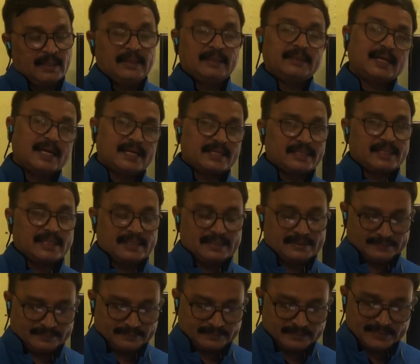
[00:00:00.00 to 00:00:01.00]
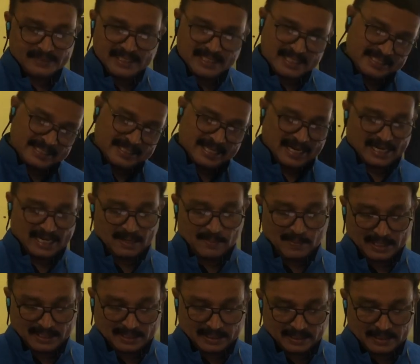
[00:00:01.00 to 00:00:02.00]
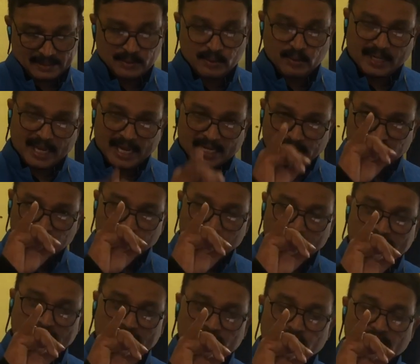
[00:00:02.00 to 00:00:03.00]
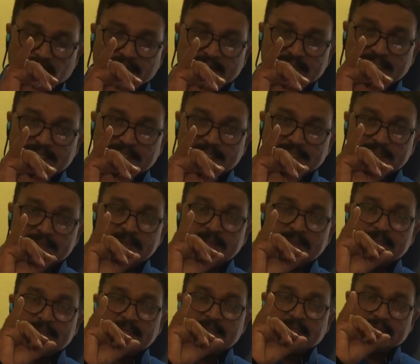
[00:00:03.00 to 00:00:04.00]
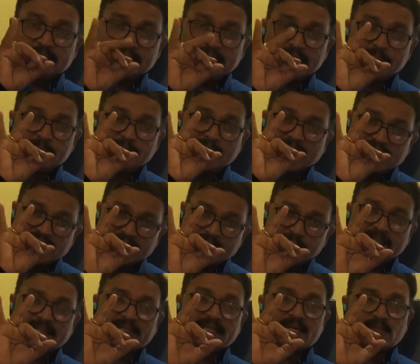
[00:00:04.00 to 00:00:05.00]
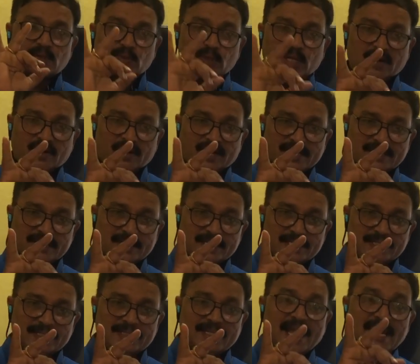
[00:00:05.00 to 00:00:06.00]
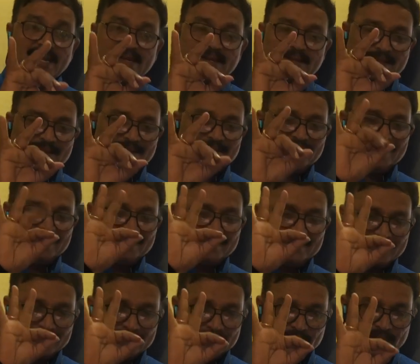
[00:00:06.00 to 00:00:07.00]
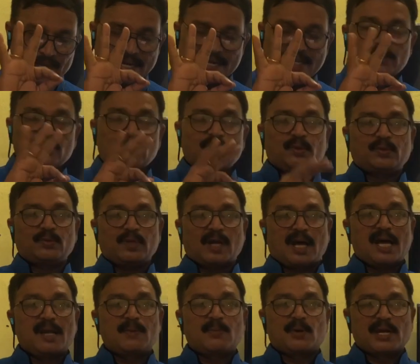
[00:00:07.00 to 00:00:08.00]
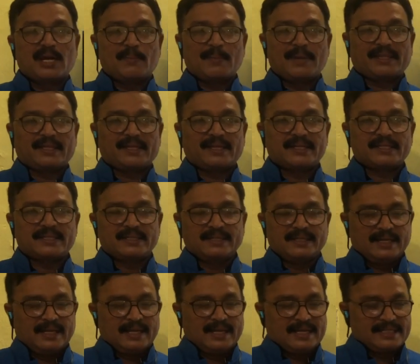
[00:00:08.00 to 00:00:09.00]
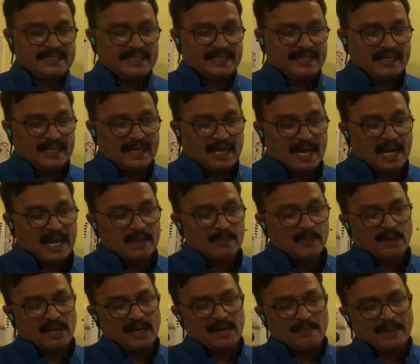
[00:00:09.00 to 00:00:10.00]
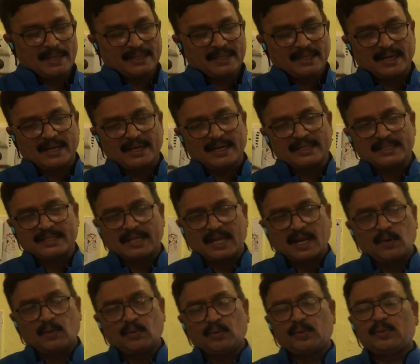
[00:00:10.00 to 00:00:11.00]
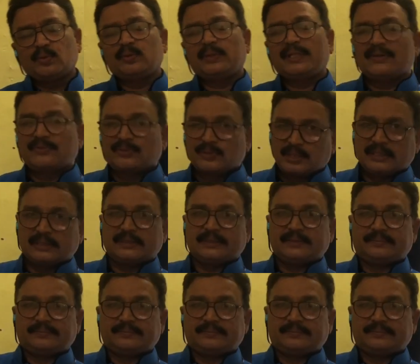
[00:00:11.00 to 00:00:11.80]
That's all. This is second method. So natural method we have discussed, then barrier methods we have discussed, then let us go to hormonal methods. See, hormonal methods, how do they work?